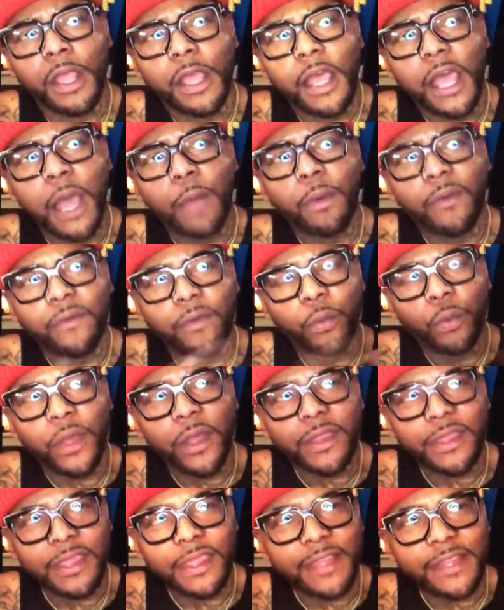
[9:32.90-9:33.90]
However,
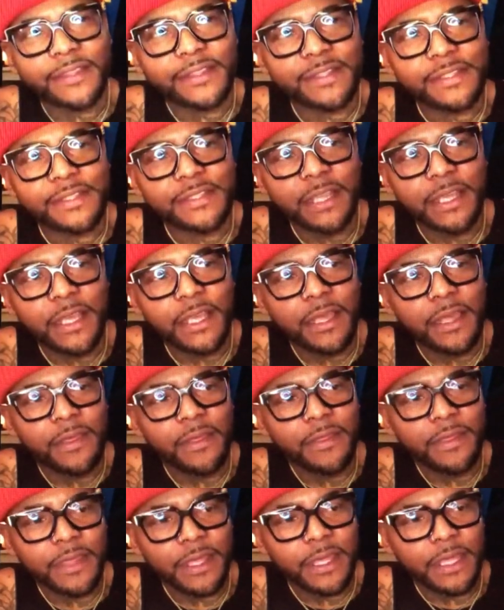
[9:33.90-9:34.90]
what gets
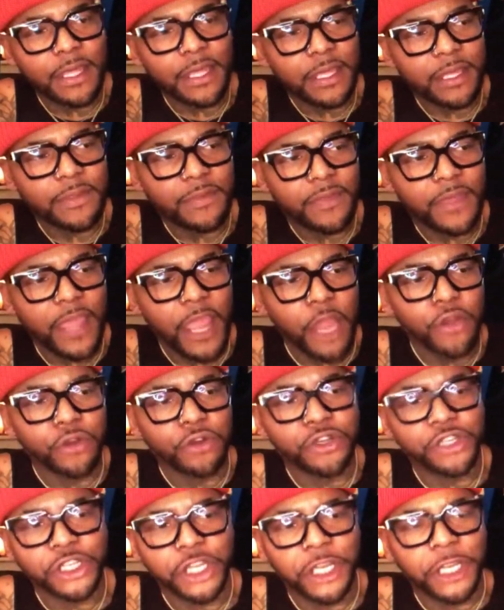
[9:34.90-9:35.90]
the
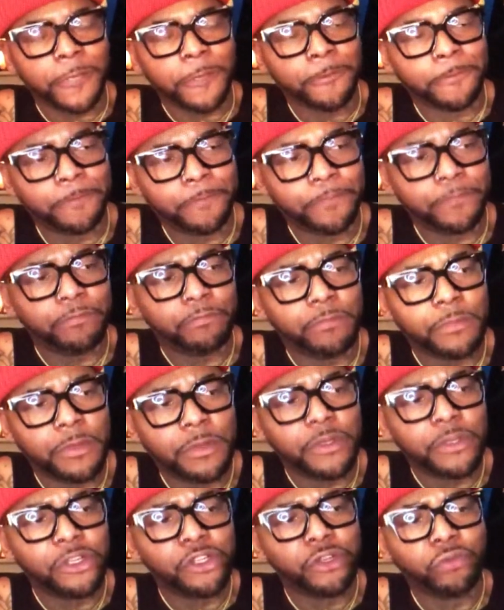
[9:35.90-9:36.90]
energy
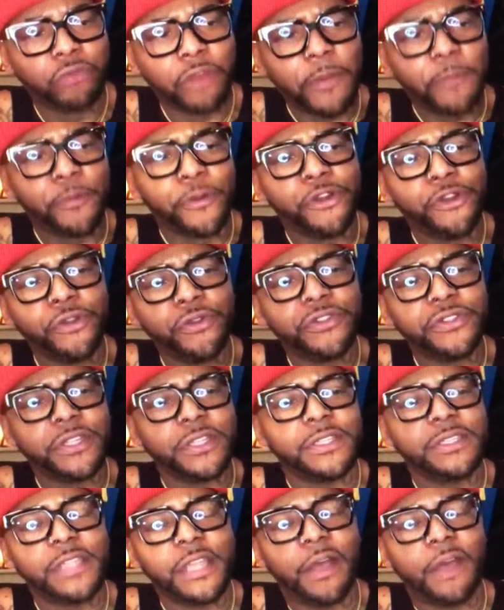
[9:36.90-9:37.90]
to reproduce
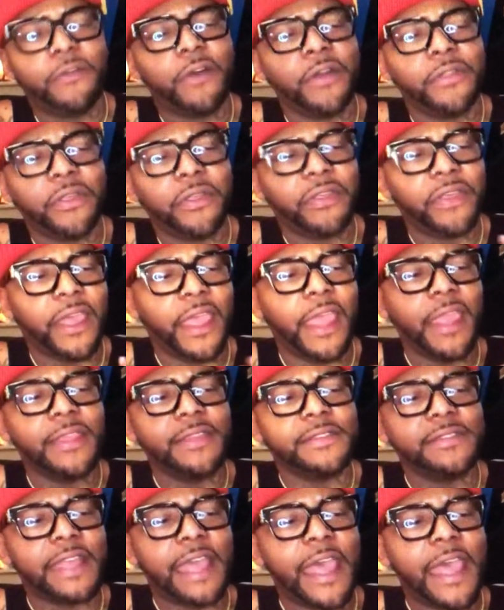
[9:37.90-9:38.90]
itself are the
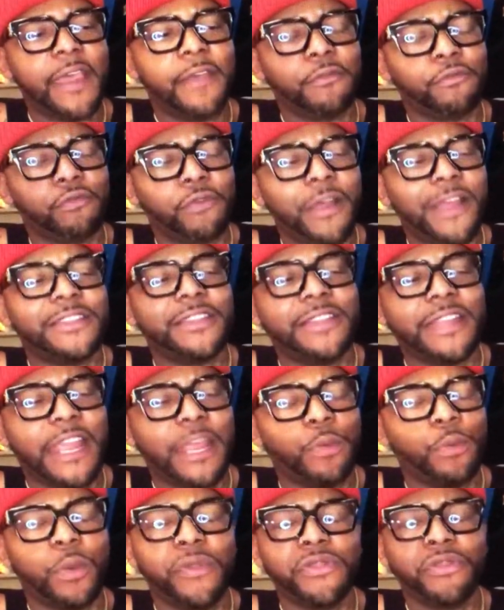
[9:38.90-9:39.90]
things that
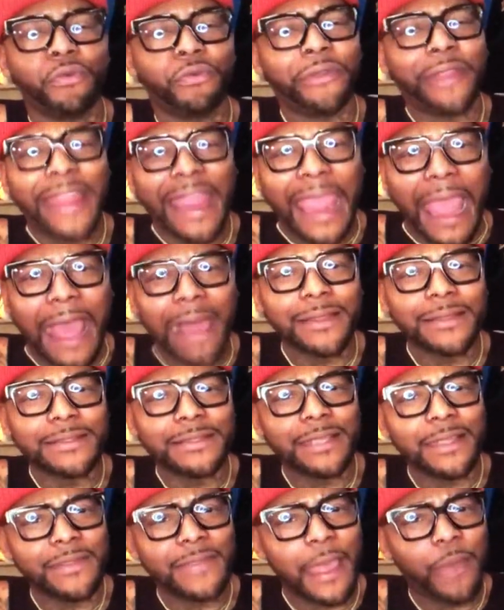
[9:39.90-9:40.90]
resonate with the
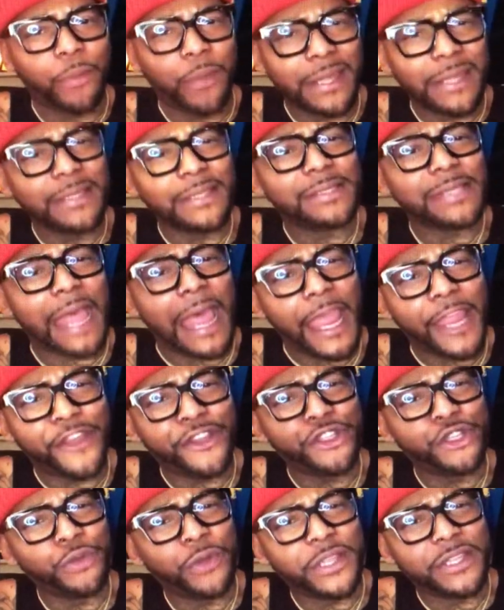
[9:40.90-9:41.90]
reality that we desire
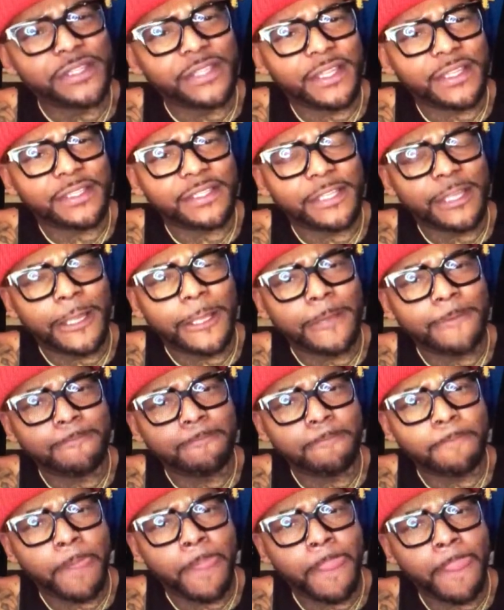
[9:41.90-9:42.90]
to exist in.
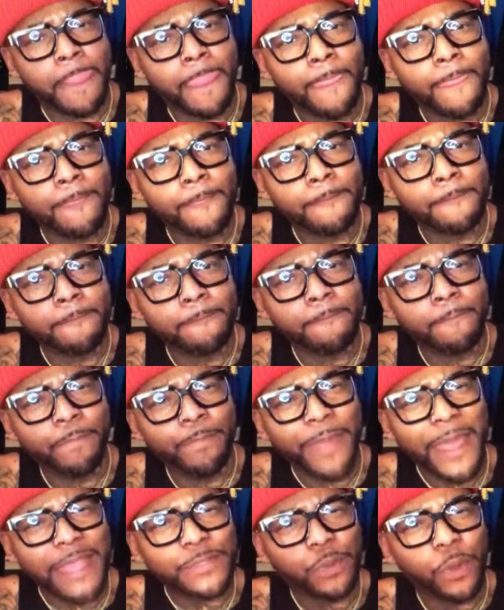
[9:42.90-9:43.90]

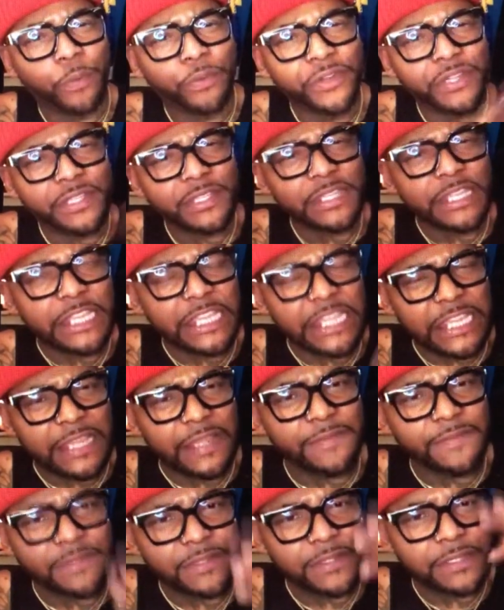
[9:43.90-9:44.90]
That's what
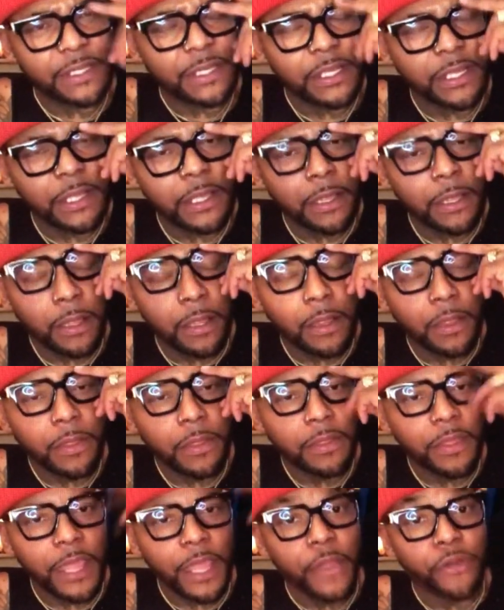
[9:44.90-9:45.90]
receives
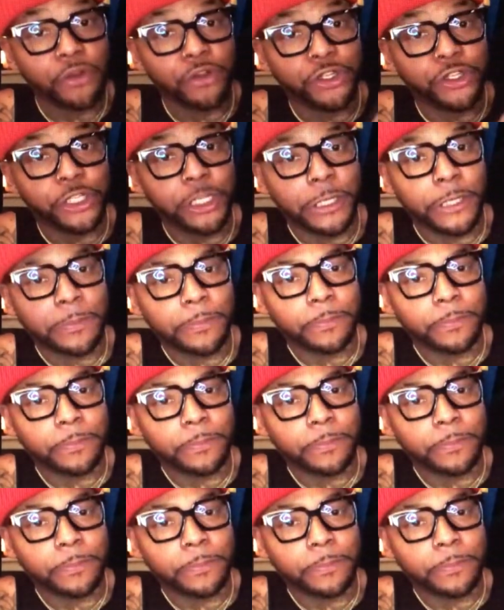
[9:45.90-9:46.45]
the energy.